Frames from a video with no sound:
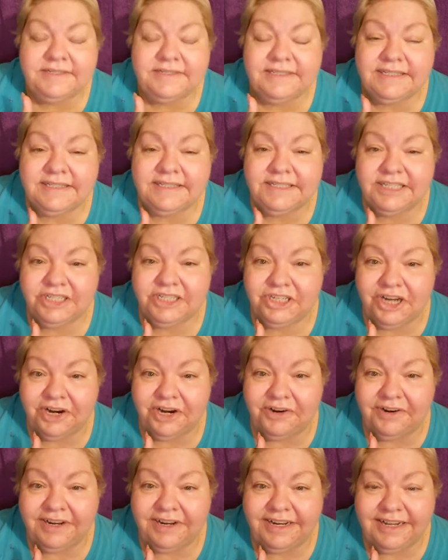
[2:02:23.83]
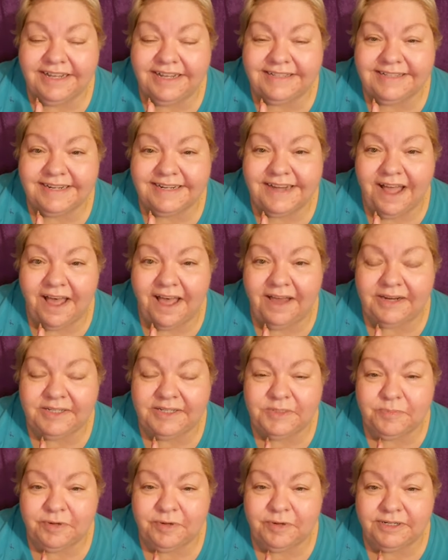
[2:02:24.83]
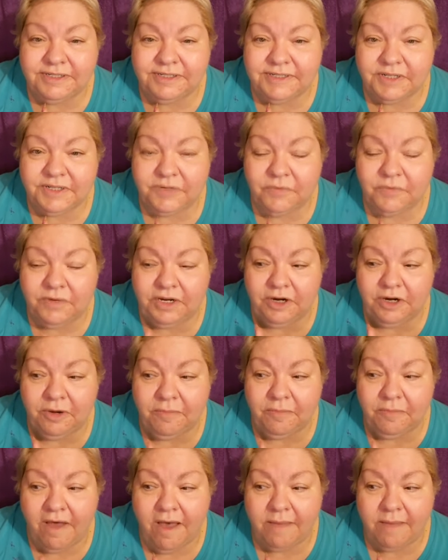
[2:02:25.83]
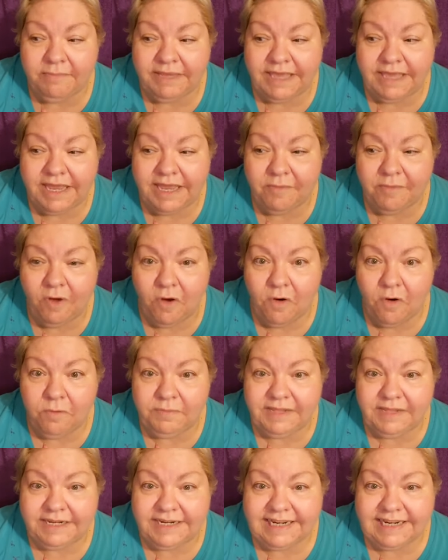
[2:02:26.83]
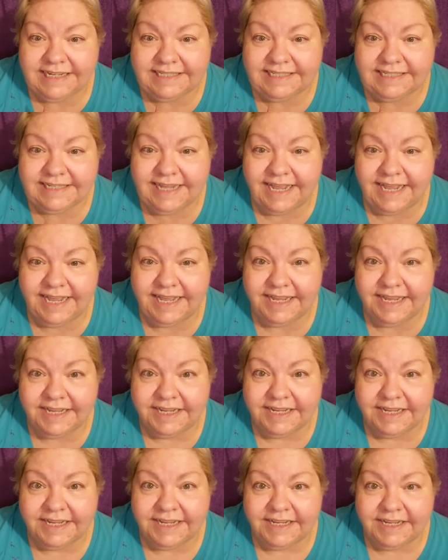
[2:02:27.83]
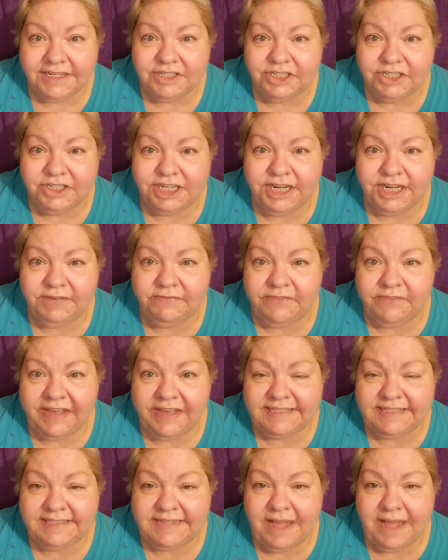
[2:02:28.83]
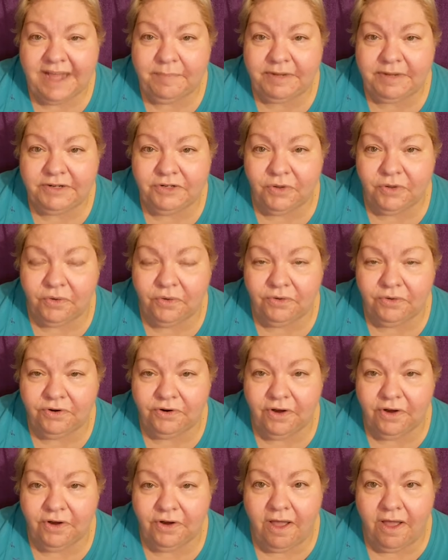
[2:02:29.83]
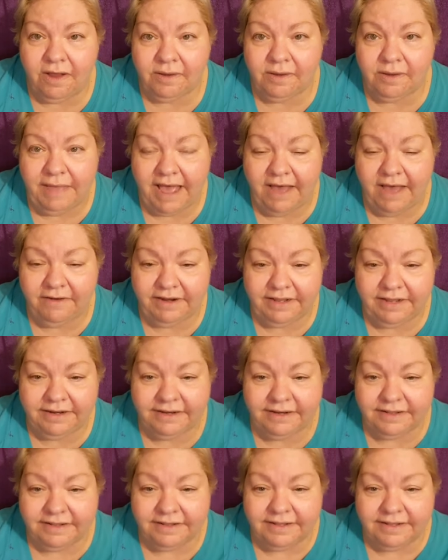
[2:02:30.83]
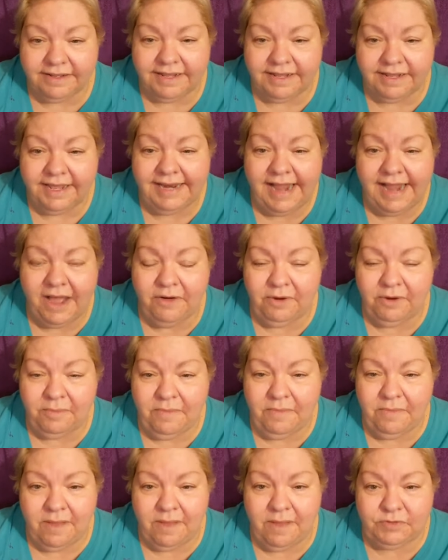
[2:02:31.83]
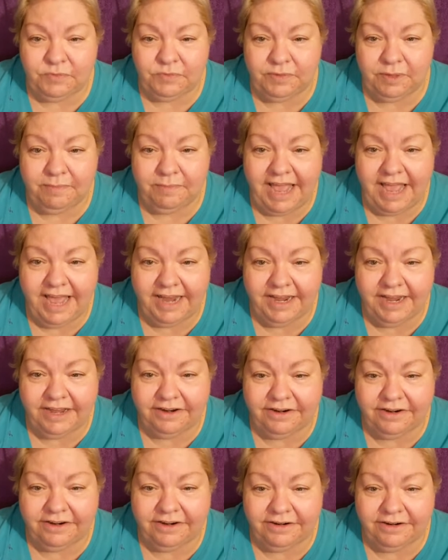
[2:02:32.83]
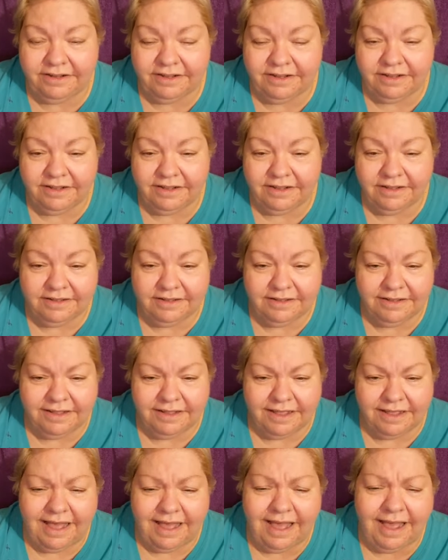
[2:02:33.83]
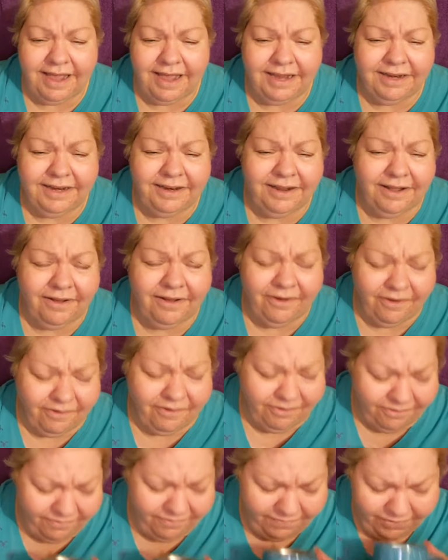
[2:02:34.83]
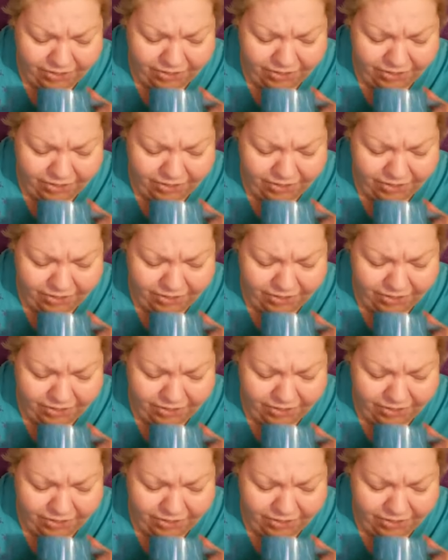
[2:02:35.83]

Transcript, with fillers: since Sharon is an honest person when her mom came home the next day she fessed up and told her all about it. And now her mom's real mad at her. I know.